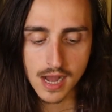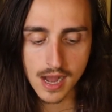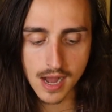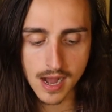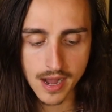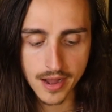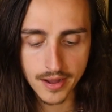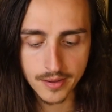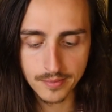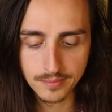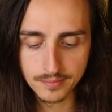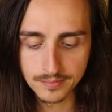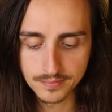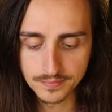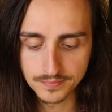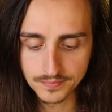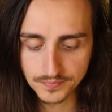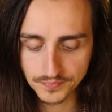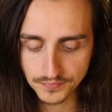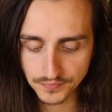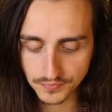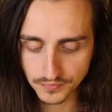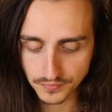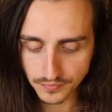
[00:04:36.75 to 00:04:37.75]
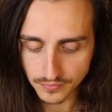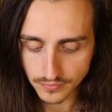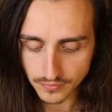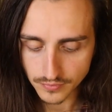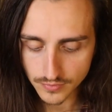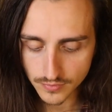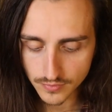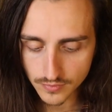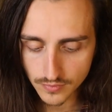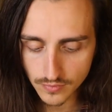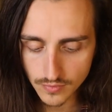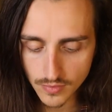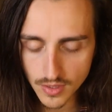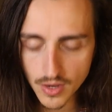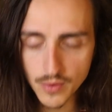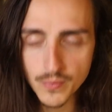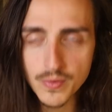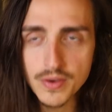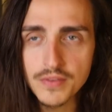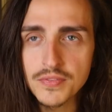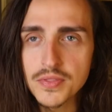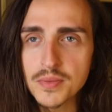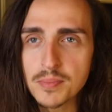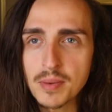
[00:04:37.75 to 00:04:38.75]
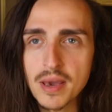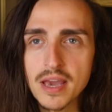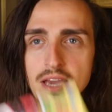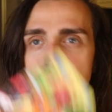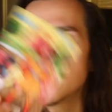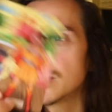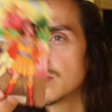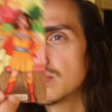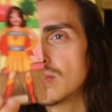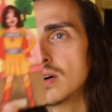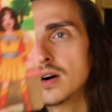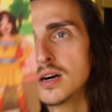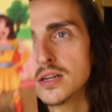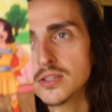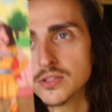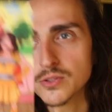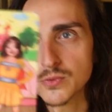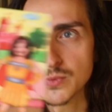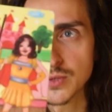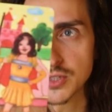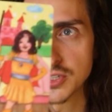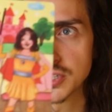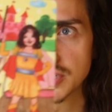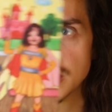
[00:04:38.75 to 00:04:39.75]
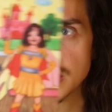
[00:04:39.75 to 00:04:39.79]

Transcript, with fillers: Um, we have the Page of Wands, which